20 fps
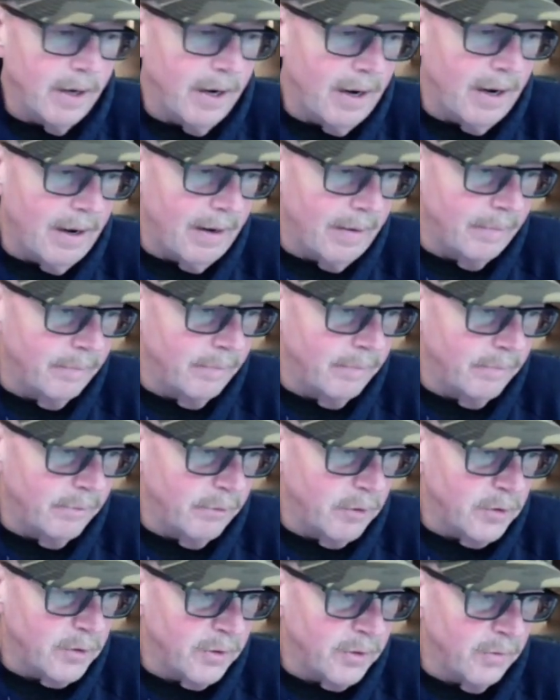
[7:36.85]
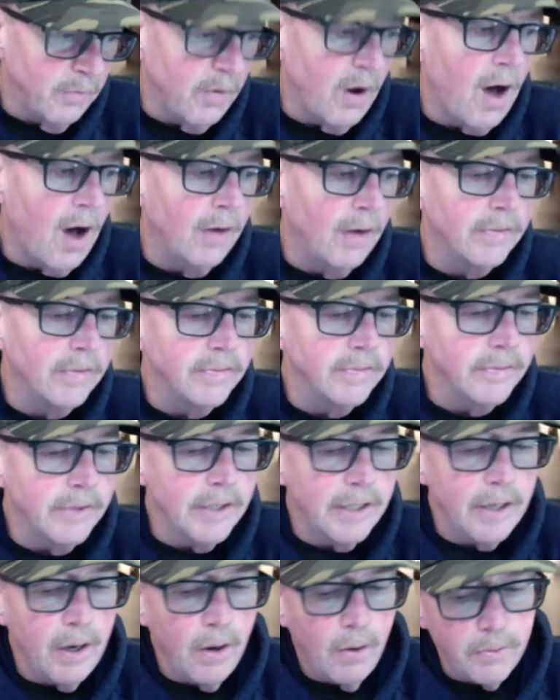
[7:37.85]
Um, first of all,
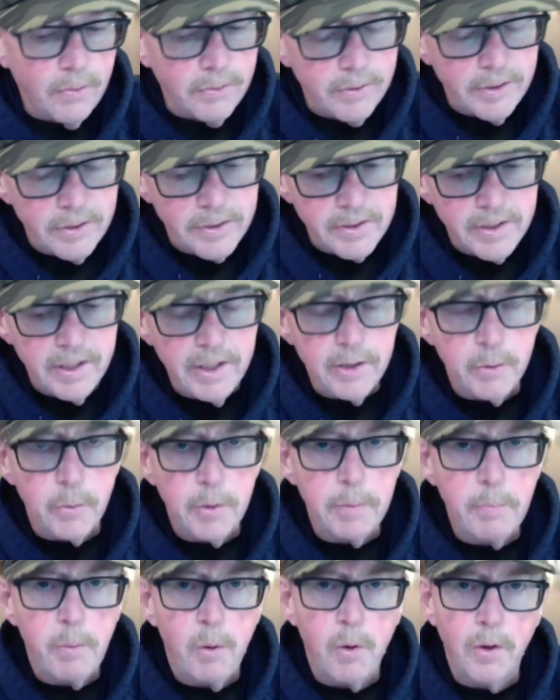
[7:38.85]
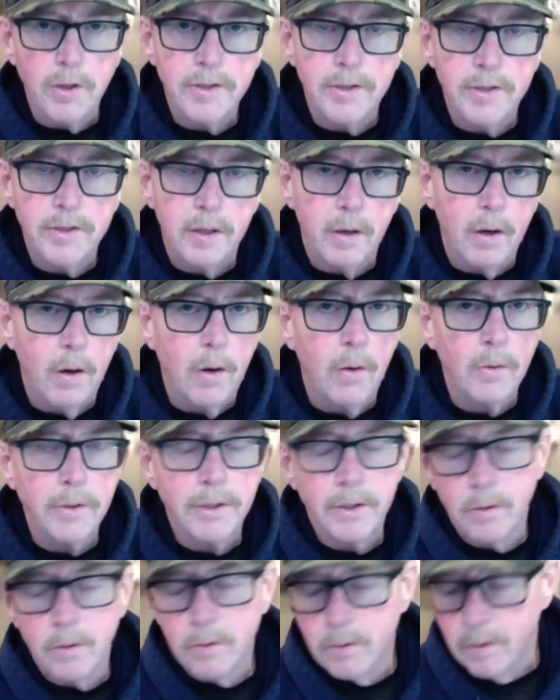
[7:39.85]
you know, you see the reports, oh, you
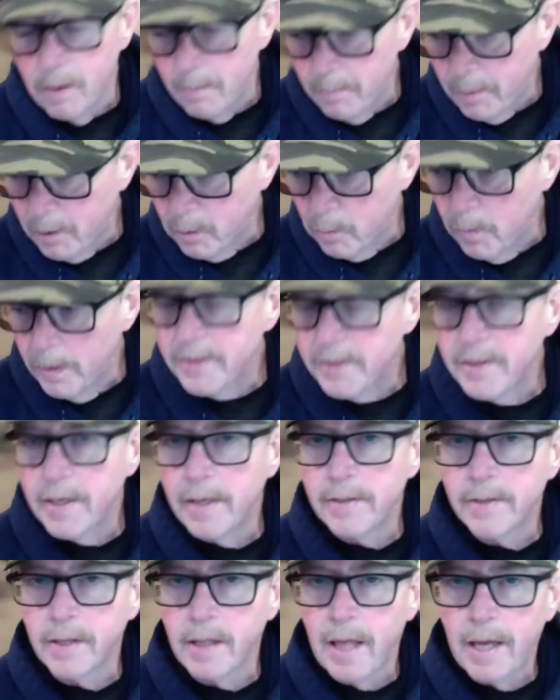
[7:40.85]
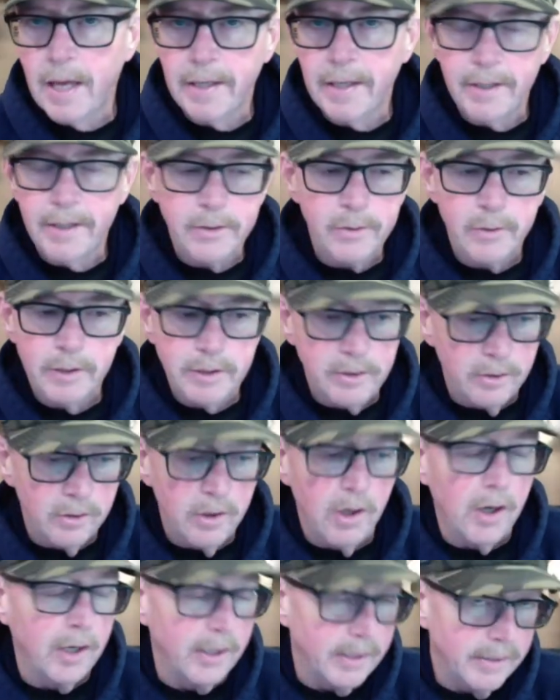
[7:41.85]
know, Glenn West has a lot of injuries.
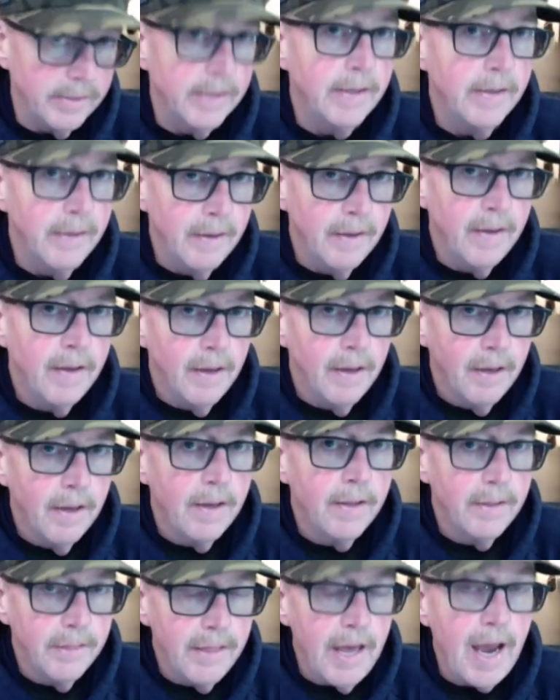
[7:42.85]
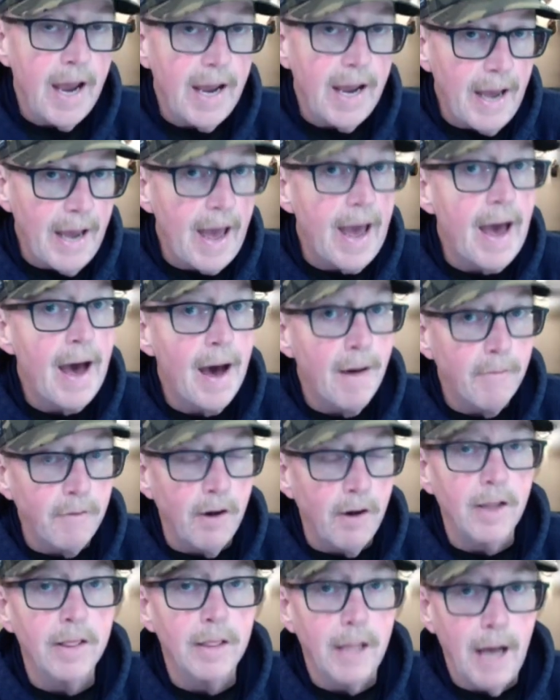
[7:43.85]
Look, they have
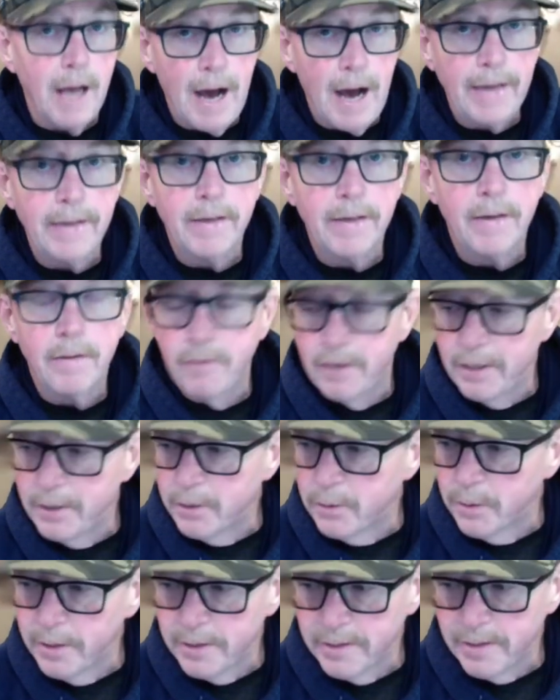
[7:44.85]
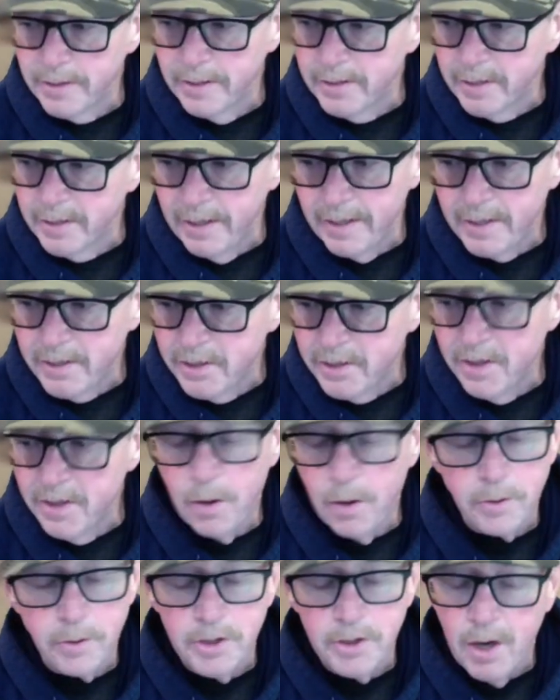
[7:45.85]
a lot of injuries. It, it's
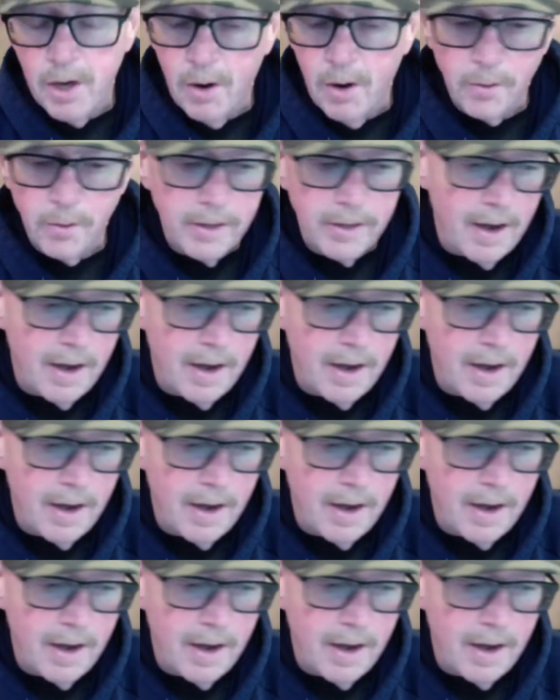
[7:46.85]
no joke.